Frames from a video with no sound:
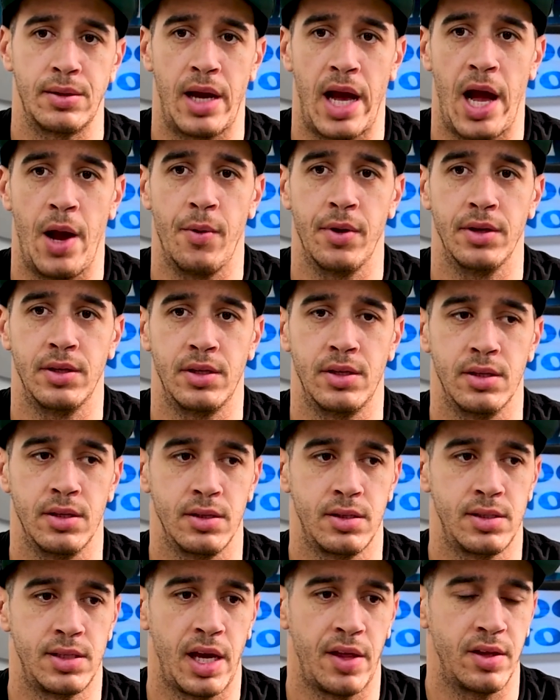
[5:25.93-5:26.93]
I would
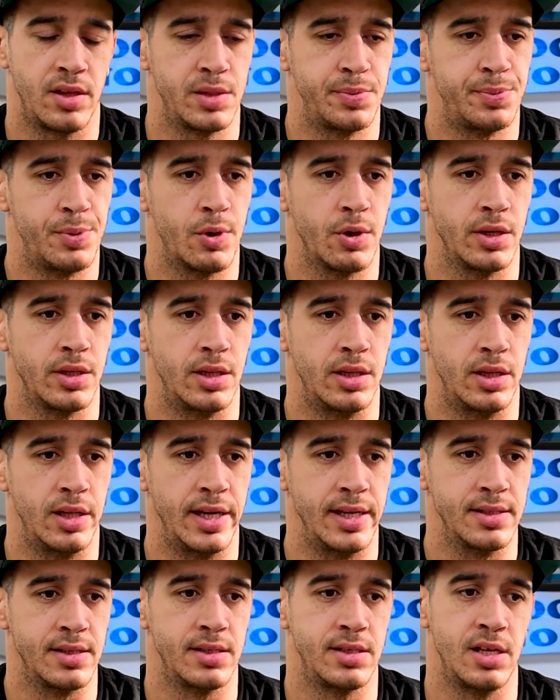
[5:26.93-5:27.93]
say that this board
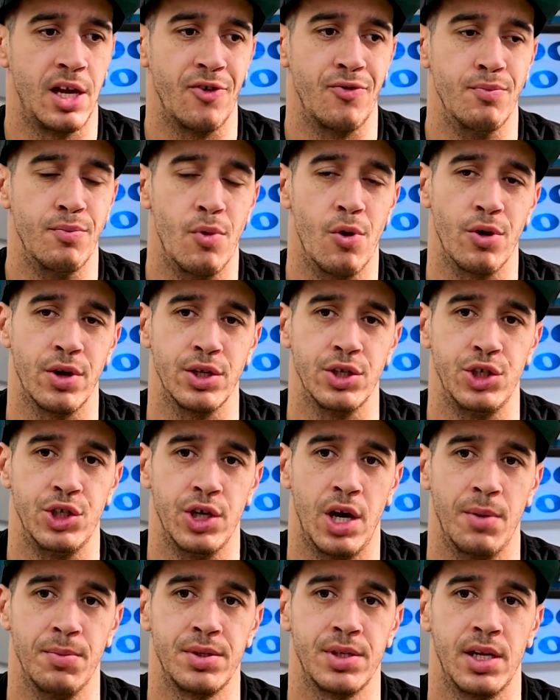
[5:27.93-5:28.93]
lends itself more to
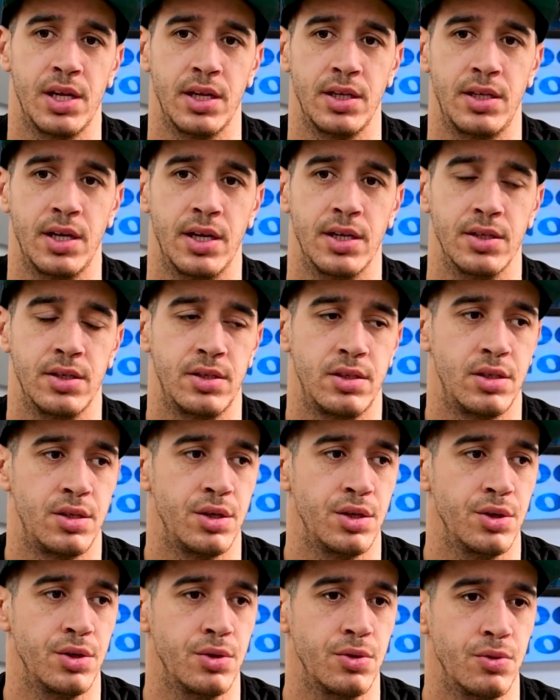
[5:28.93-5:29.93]
jumps than it does
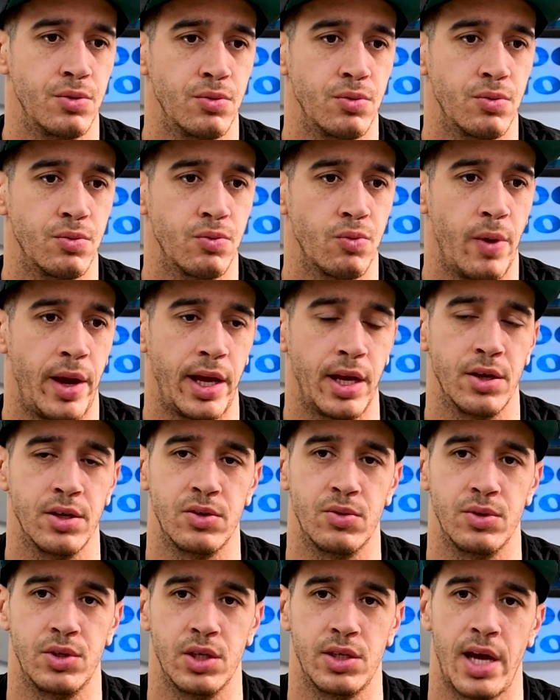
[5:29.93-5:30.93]
to
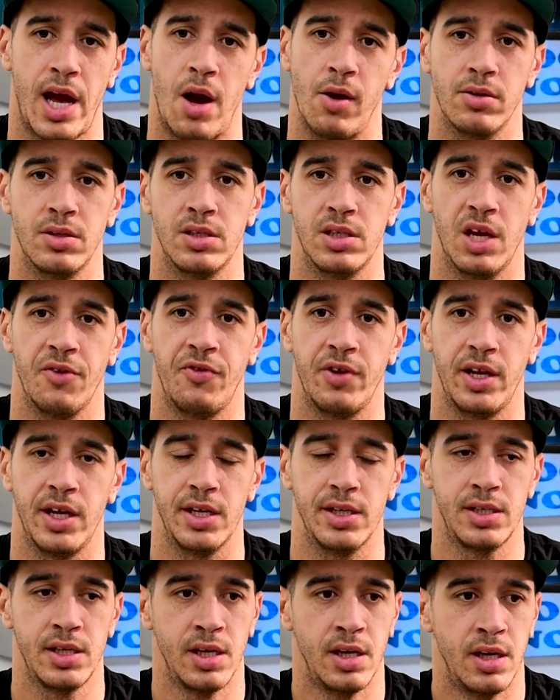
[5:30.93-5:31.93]
rails, with just how stiff it
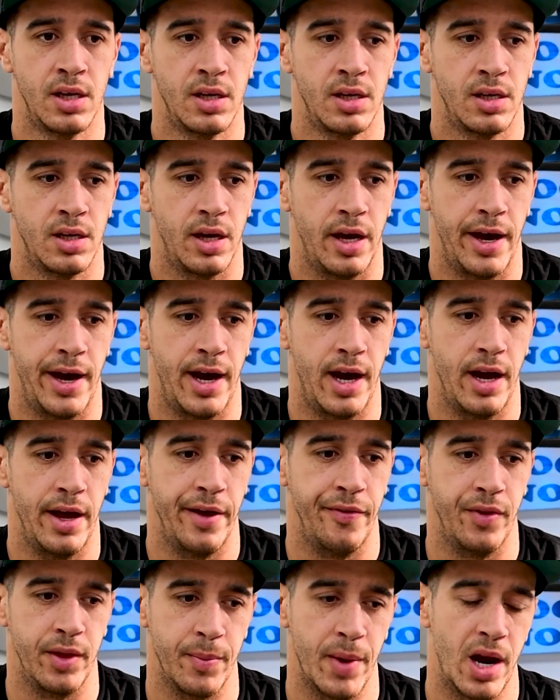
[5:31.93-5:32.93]
is
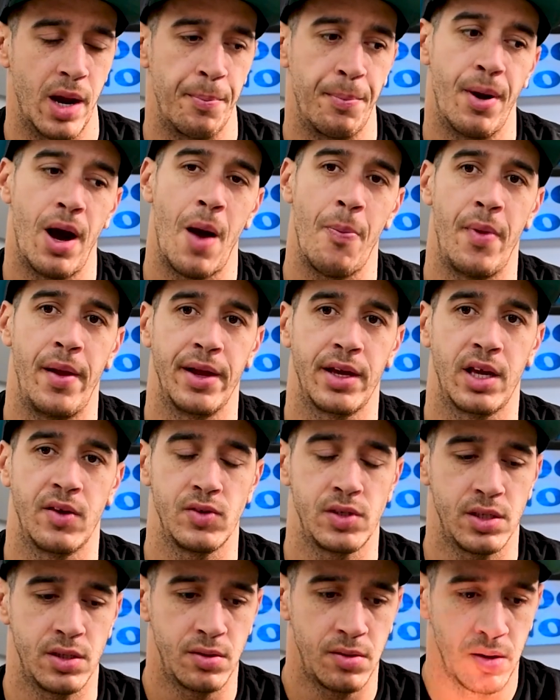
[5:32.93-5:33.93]
and the amount of pop that it
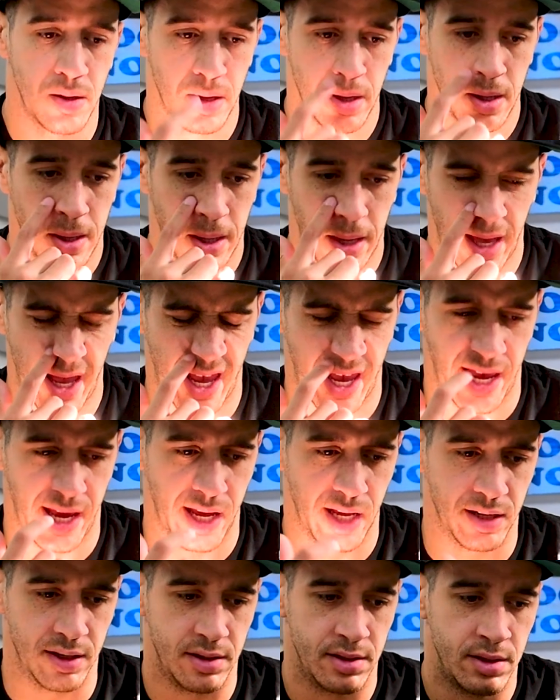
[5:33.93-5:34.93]
gives you,
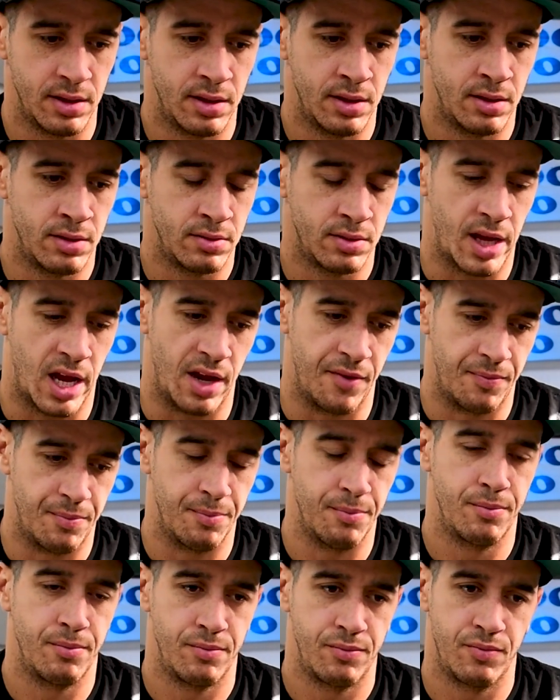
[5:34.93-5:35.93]
and kind
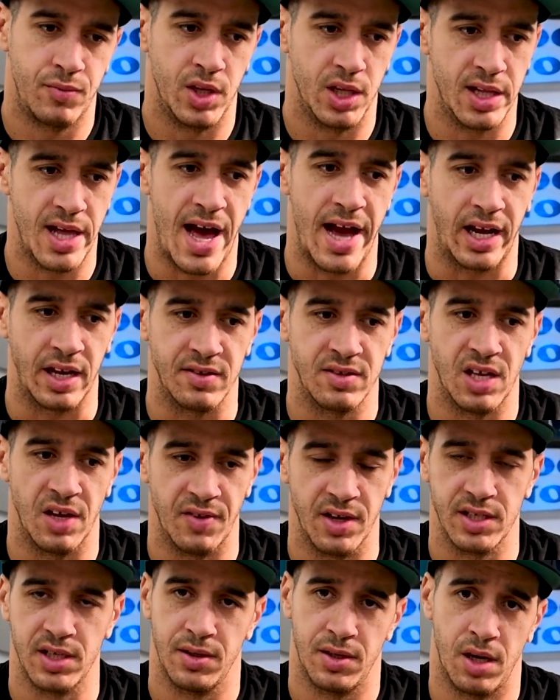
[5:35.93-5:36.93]
of the lack of
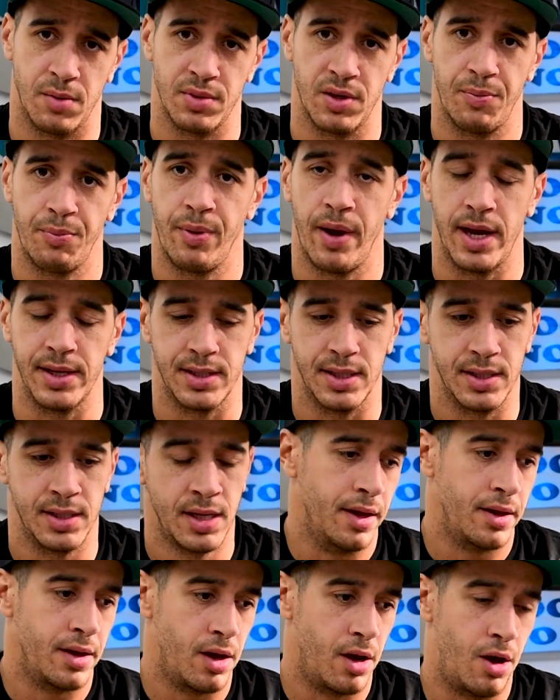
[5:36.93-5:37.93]
stiffness in terms of presses.
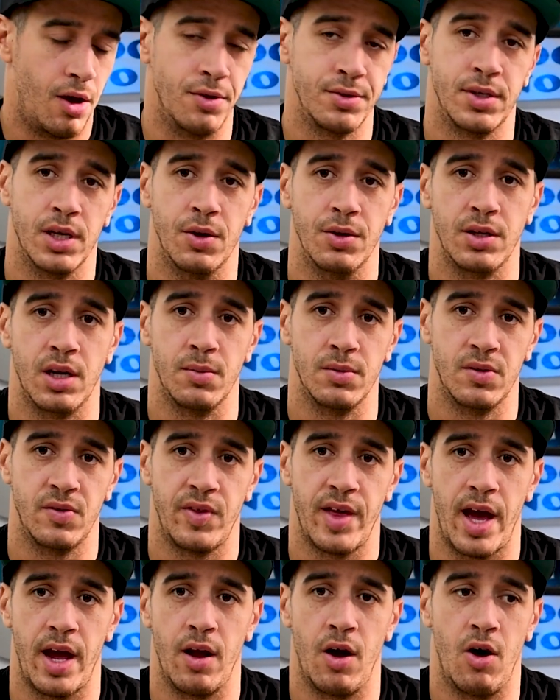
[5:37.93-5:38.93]
Also, in terms of
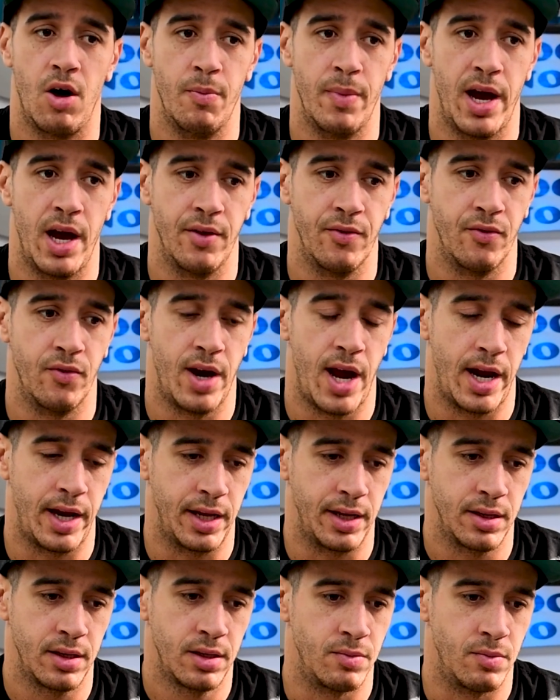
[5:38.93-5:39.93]
that all mountain
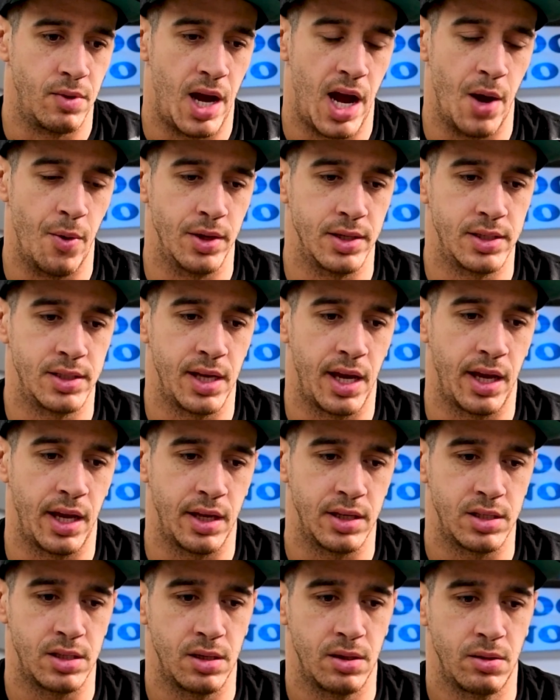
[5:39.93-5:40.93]
riding, I would say
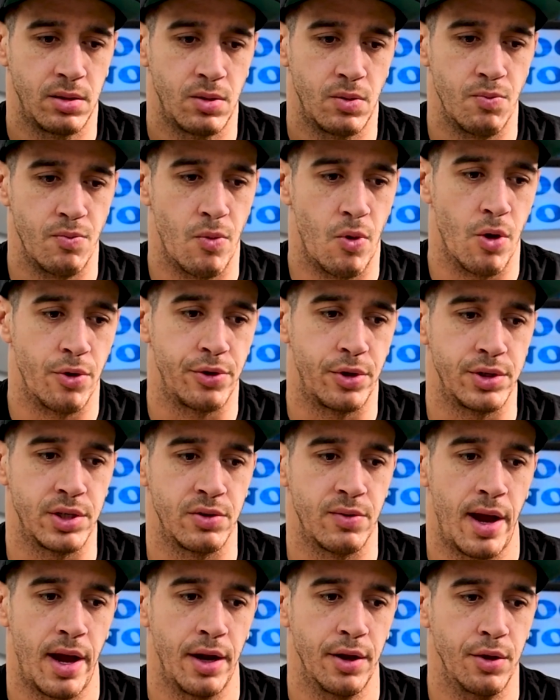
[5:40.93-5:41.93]
it's more towards the
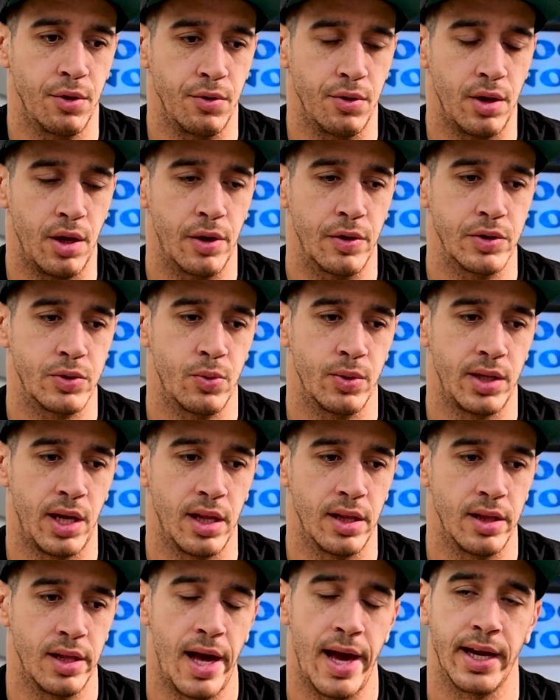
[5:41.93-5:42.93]
rider who knows what they
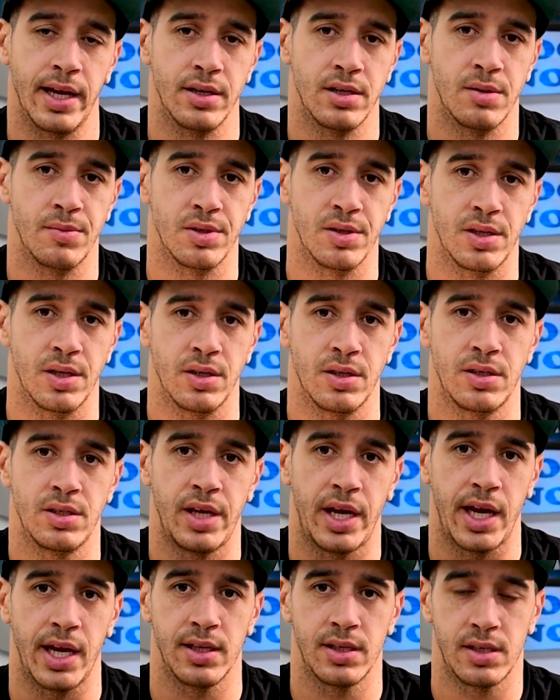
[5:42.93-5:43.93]
like in terms of their
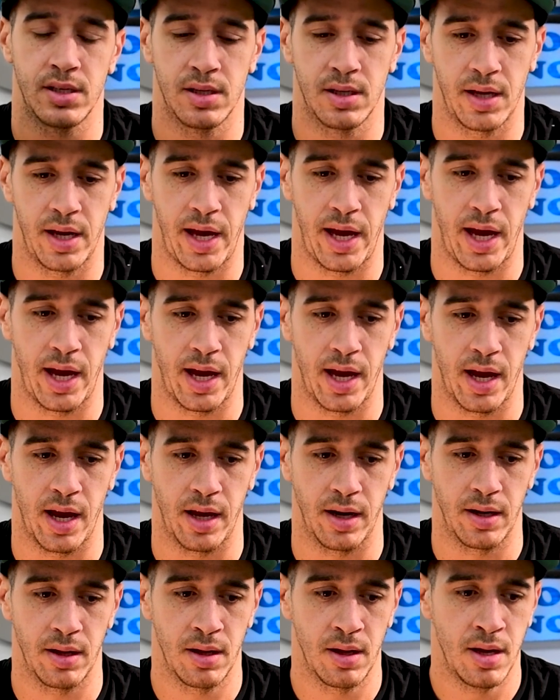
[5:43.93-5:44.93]
stance
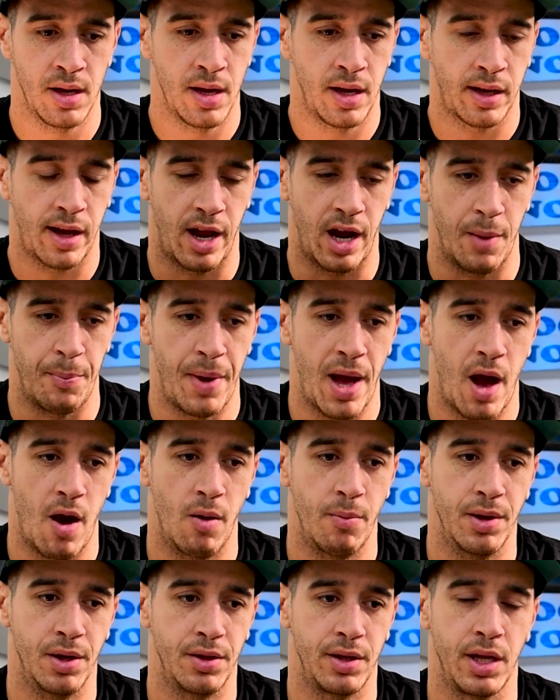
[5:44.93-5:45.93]
and kind of
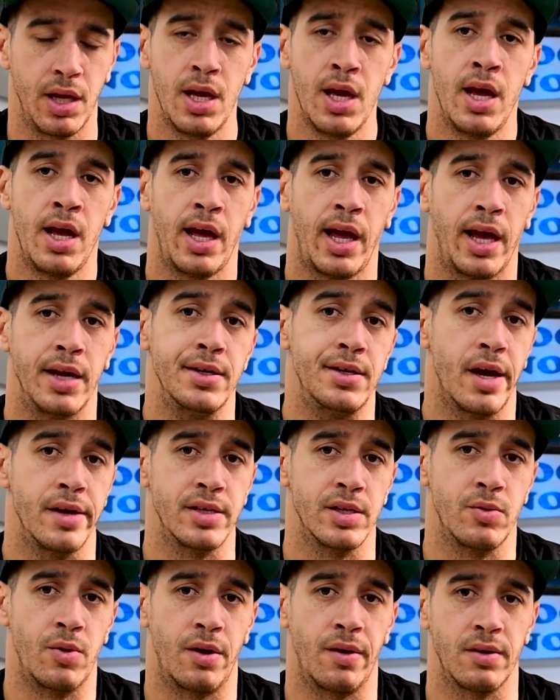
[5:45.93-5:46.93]
powability and
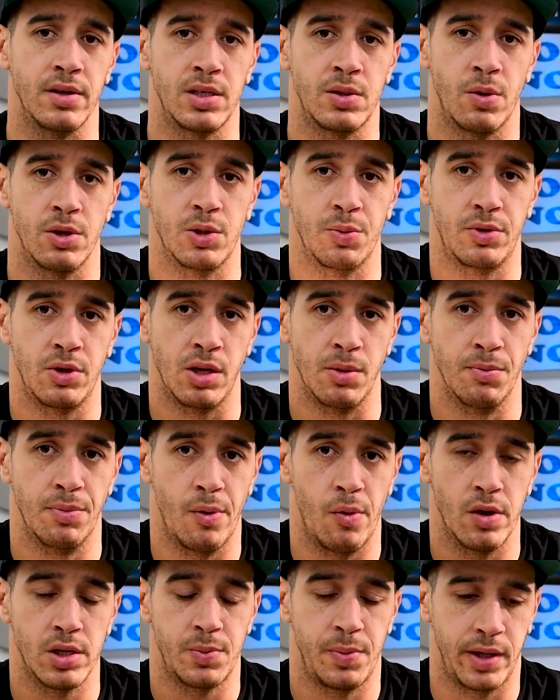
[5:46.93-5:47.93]
doesn't want to switch between
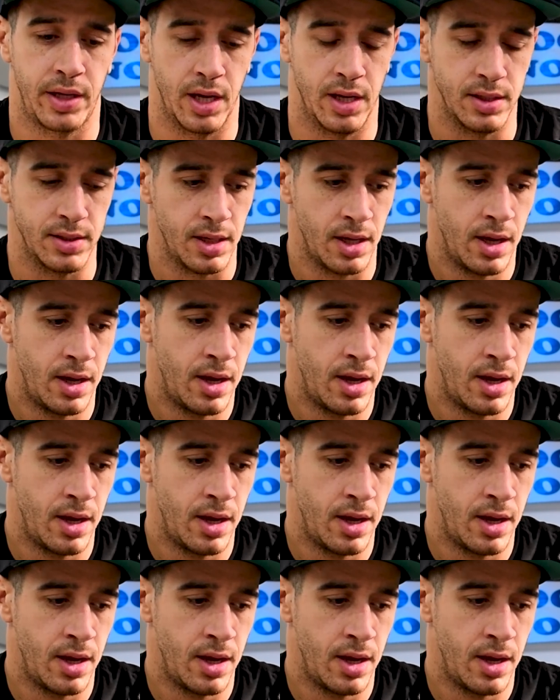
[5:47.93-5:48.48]
boards, because